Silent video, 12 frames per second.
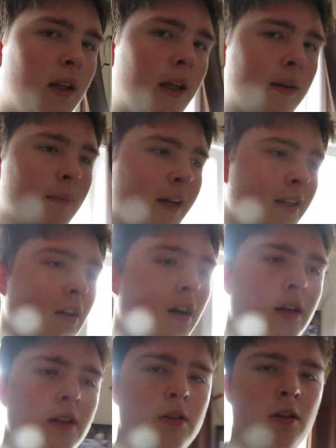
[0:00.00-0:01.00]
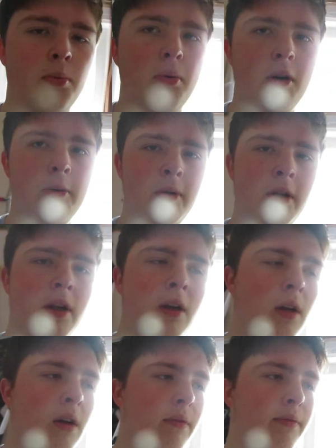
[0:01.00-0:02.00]
like my doctor's appointment
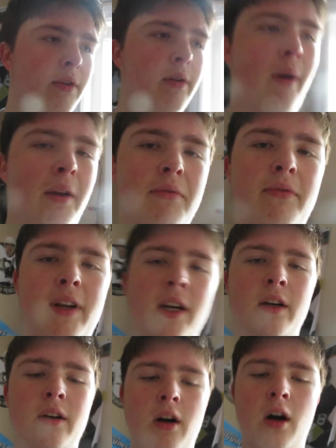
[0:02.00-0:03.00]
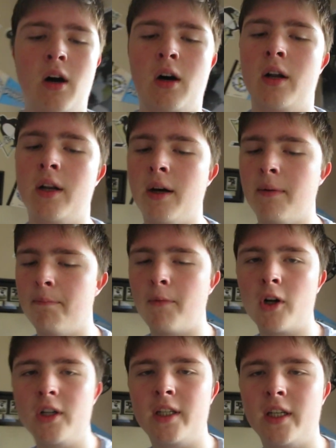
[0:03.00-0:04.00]
for my finger on
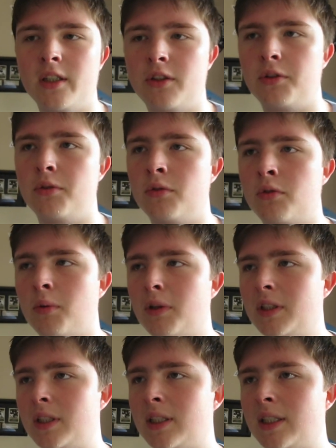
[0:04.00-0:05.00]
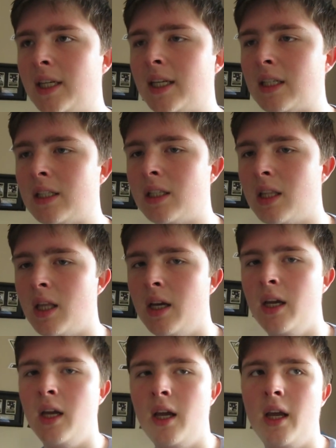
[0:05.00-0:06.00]
Monday, June 26th,
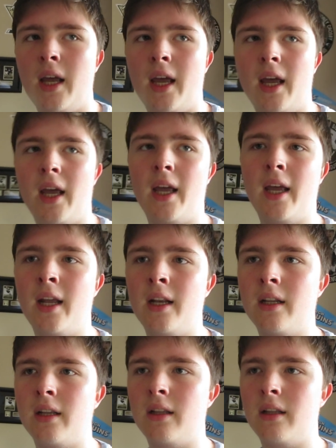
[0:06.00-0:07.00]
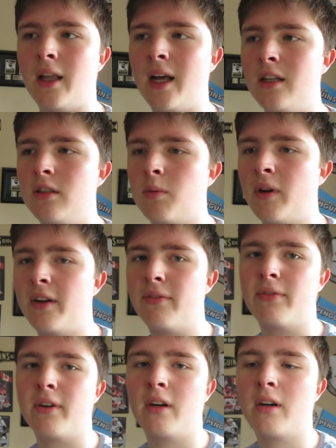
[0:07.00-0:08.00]
and that is when I
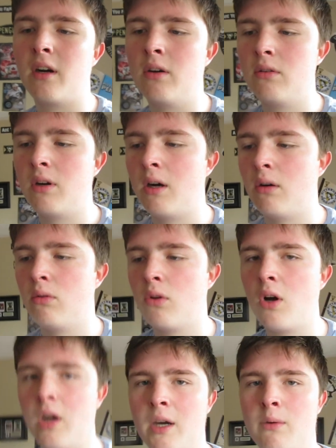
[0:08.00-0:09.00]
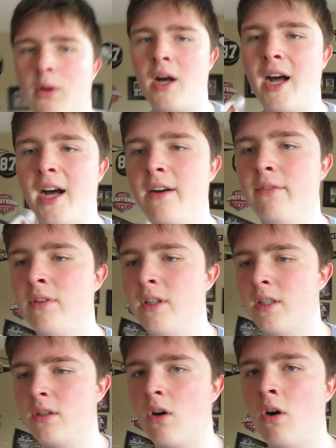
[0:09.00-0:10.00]
figure out how long I will have
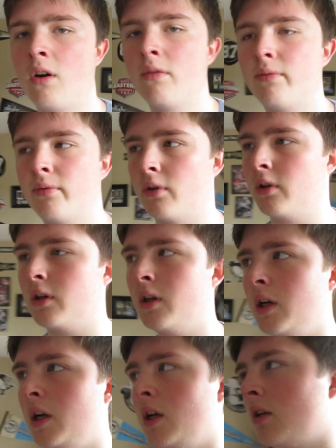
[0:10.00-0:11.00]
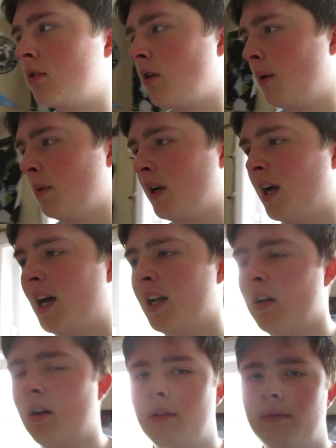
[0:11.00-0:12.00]
this on for. So I would have
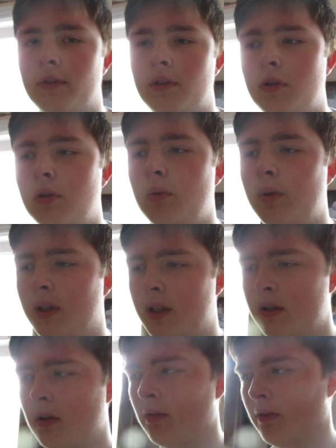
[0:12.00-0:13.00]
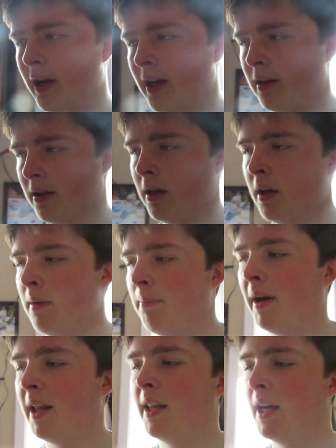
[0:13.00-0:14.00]
had it on for two weeks already
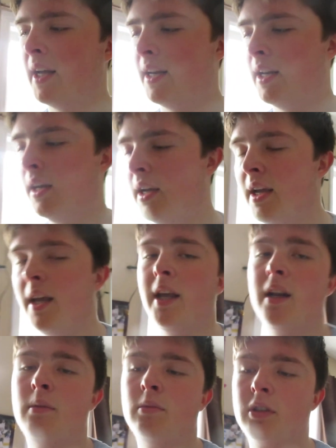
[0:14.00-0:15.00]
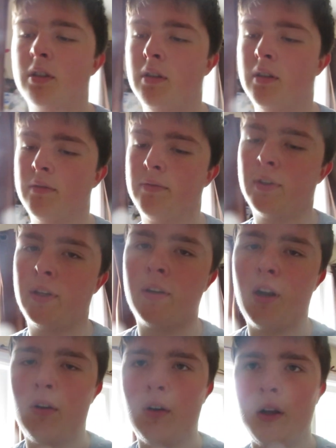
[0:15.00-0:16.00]
by then, and I'm just gonna
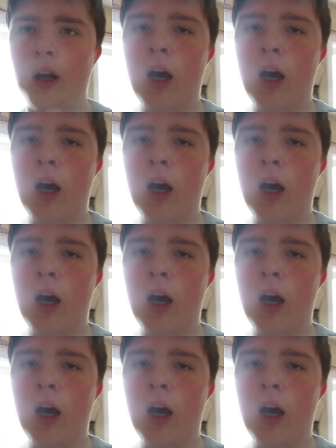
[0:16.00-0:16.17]
figure out